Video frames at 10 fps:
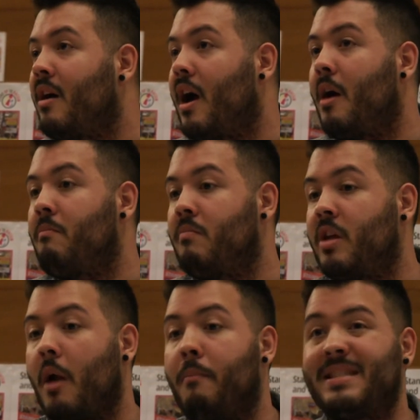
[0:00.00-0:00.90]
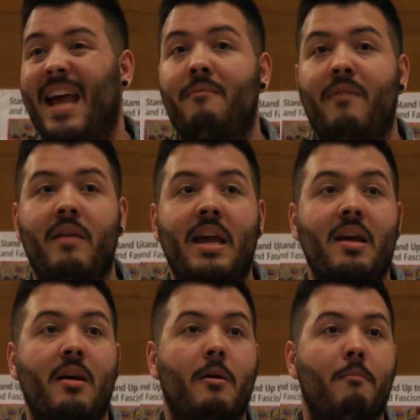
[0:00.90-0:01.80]
saying very
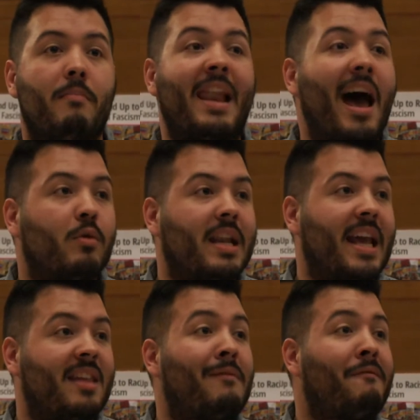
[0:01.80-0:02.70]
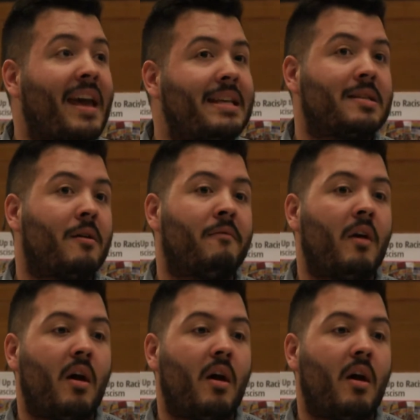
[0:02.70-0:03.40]
loudly in the face of